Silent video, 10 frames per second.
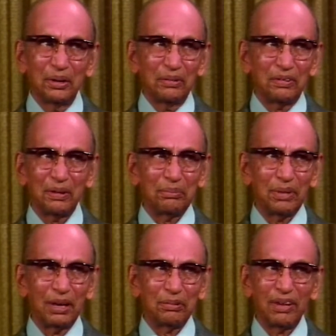from
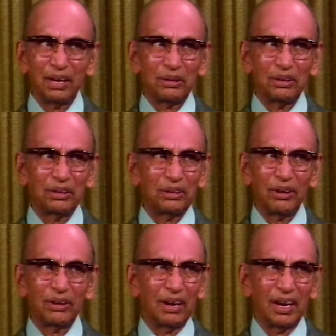my work on
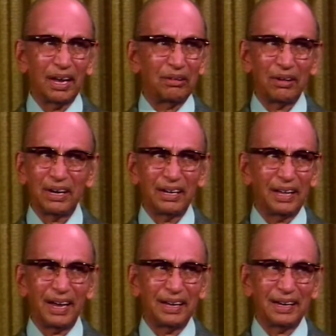strongly regular
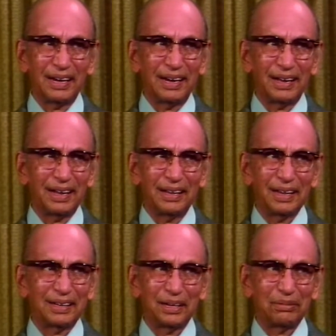design that the
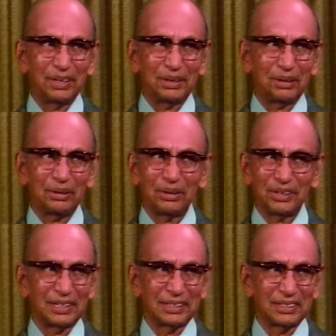conjecture was
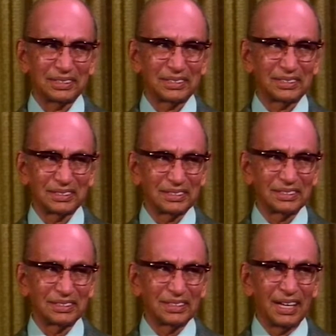wrong.
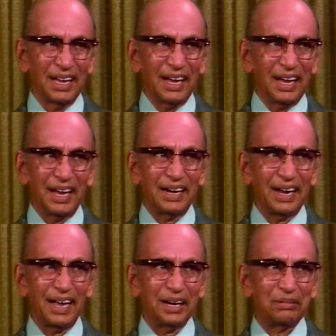And
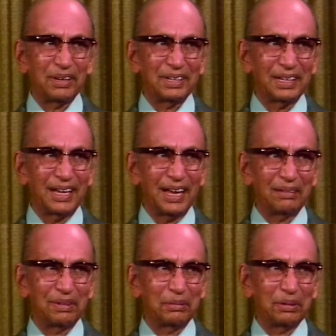I at once
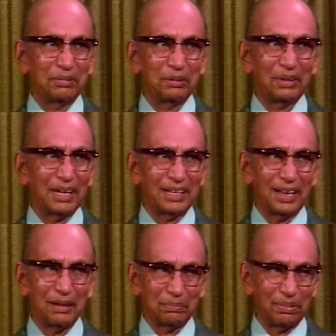gave him a few
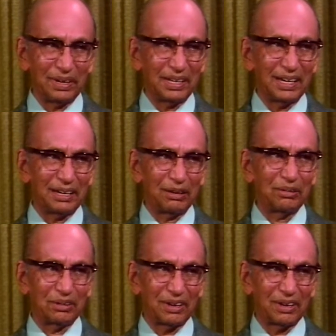examples that, look,